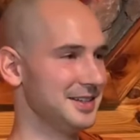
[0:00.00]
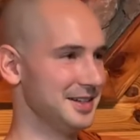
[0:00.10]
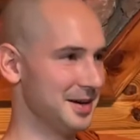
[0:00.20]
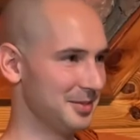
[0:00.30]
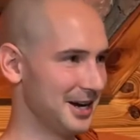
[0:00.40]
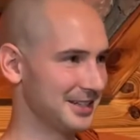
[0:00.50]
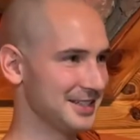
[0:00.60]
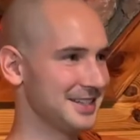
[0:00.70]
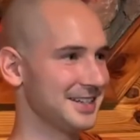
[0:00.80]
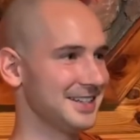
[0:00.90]
Not
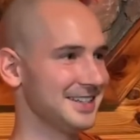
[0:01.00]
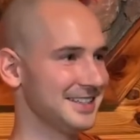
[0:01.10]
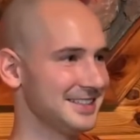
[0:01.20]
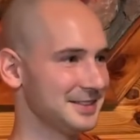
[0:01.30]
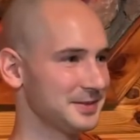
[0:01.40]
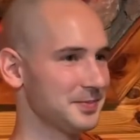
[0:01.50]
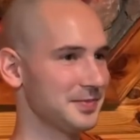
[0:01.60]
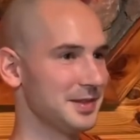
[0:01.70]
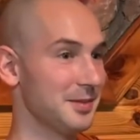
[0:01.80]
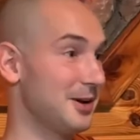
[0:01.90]
practicing?
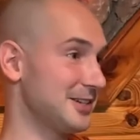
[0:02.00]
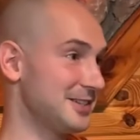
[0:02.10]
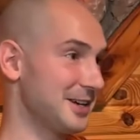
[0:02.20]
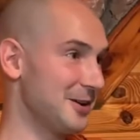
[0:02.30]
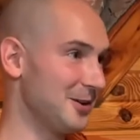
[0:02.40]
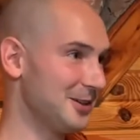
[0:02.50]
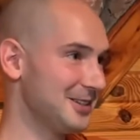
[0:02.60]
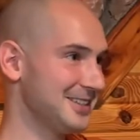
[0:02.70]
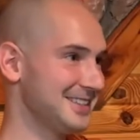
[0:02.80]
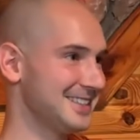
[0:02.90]
Not practicing at
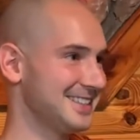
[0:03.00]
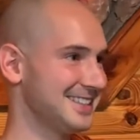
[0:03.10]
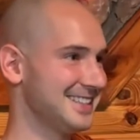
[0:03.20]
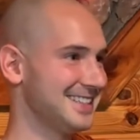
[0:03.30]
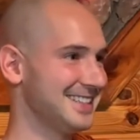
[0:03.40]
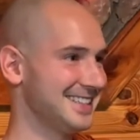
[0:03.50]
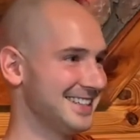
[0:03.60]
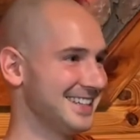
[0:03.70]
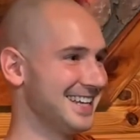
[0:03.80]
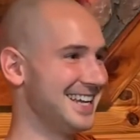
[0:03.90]
all?
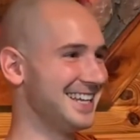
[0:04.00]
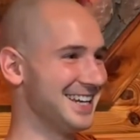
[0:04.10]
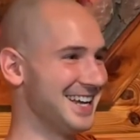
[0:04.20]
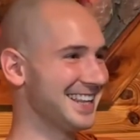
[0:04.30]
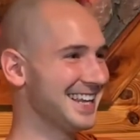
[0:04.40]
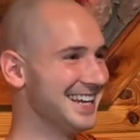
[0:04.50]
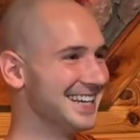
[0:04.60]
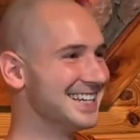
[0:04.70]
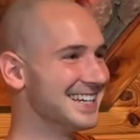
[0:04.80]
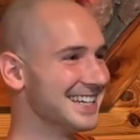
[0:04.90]
Or
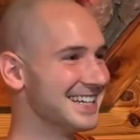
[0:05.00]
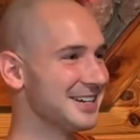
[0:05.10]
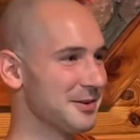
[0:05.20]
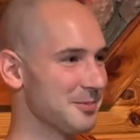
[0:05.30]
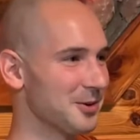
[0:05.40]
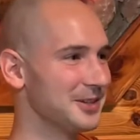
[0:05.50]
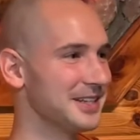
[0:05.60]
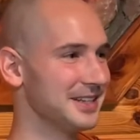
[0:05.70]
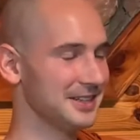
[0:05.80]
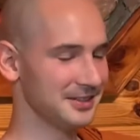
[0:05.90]
poorly. Or
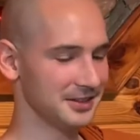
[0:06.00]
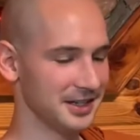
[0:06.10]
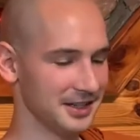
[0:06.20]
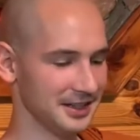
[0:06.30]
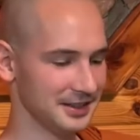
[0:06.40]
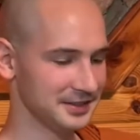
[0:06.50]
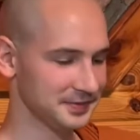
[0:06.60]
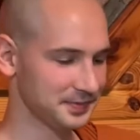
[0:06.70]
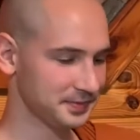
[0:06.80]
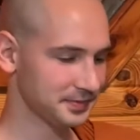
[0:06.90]
poorly, right.
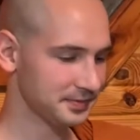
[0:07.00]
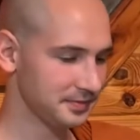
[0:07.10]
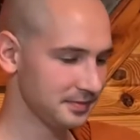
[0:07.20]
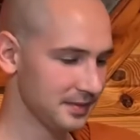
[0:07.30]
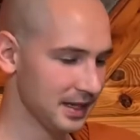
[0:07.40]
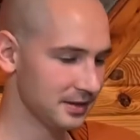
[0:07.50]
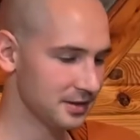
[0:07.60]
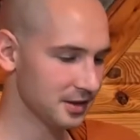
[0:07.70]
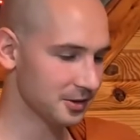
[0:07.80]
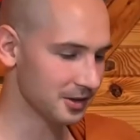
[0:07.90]

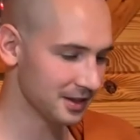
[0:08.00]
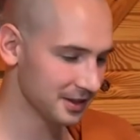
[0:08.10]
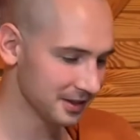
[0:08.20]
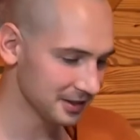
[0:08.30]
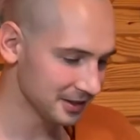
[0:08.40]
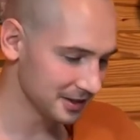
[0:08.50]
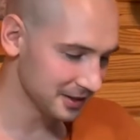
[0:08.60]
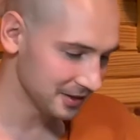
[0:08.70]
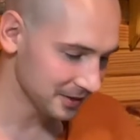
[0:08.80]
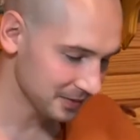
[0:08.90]
So,
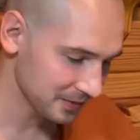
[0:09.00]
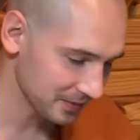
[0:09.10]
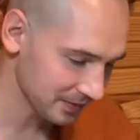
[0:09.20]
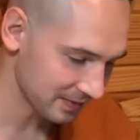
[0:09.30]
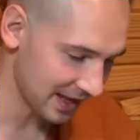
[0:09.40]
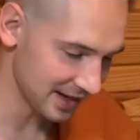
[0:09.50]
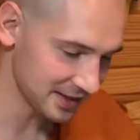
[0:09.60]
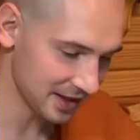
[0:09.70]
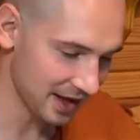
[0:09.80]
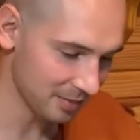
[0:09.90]
as
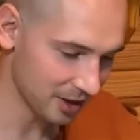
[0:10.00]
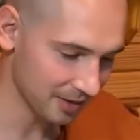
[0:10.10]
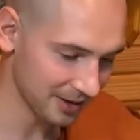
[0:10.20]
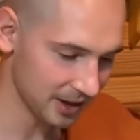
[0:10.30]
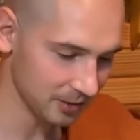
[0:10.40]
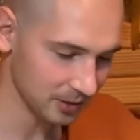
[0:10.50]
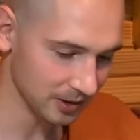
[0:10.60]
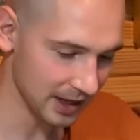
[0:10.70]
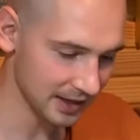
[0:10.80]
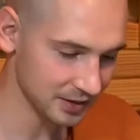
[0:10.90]
to that, Brahman, I
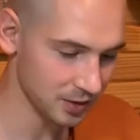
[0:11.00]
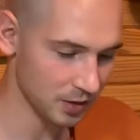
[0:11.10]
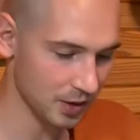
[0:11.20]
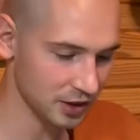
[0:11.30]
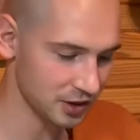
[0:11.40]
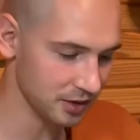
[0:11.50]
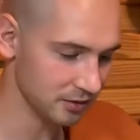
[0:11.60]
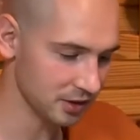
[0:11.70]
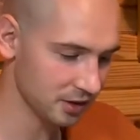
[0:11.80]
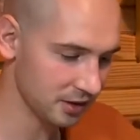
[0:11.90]
will ask you a question in
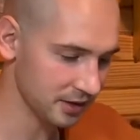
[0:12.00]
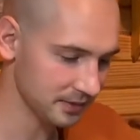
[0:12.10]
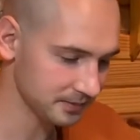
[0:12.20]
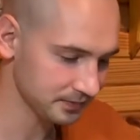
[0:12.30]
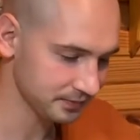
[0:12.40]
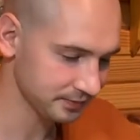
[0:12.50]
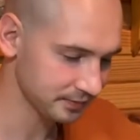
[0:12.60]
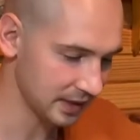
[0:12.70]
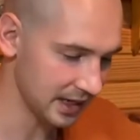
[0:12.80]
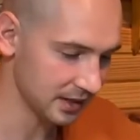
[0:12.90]
return.
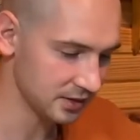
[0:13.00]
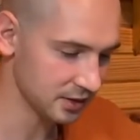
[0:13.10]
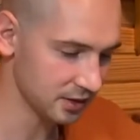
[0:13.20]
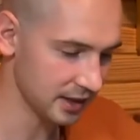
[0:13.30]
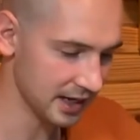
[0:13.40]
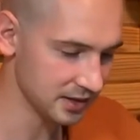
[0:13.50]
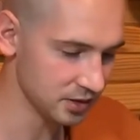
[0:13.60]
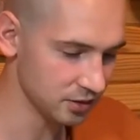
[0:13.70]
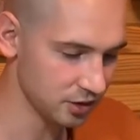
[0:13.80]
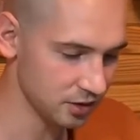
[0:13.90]
Answer it as
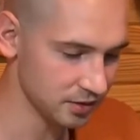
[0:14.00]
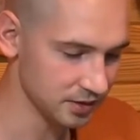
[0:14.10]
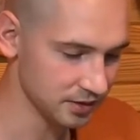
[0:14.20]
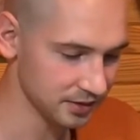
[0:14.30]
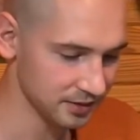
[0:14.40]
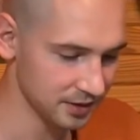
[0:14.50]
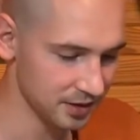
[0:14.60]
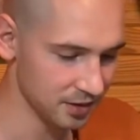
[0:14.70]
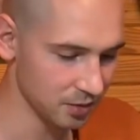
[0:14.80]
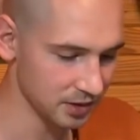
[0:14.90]
you choose.
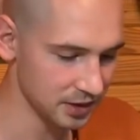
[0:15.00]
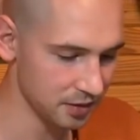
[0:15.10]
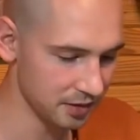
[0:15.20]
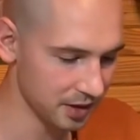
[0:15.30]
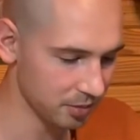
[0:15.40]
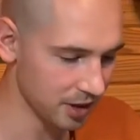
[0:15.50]
What do you think,